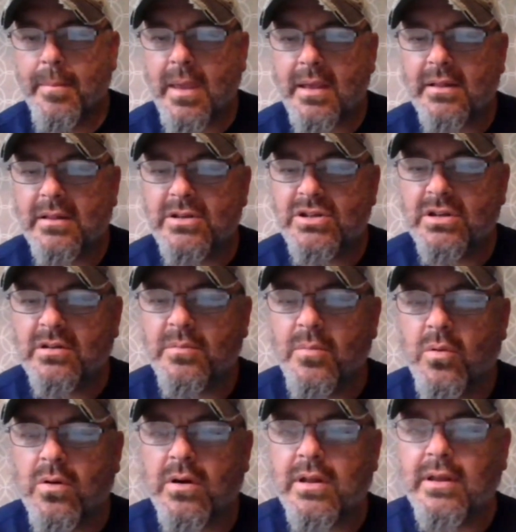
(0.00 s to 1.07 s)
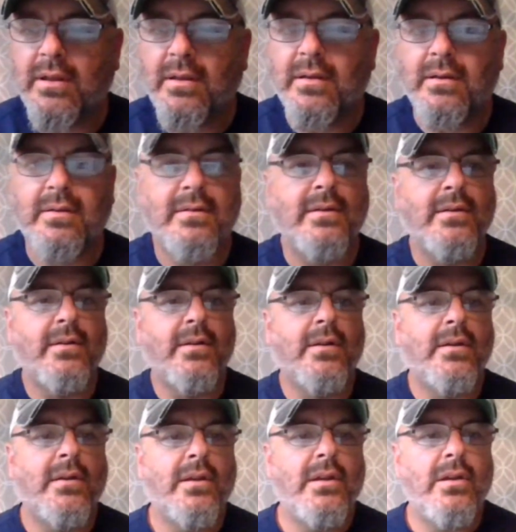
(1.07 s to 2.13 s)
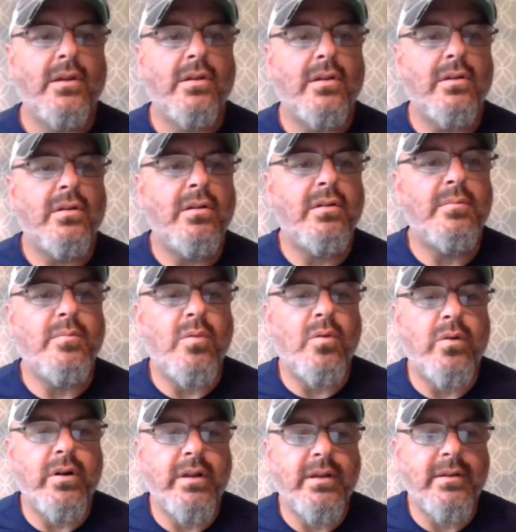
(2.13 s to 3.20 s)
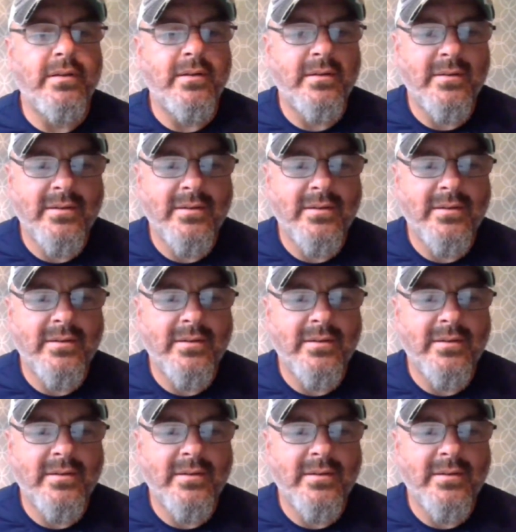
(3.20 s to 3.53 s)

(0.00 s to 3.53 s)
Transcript: Hey, Alicia, good morning. Good morning.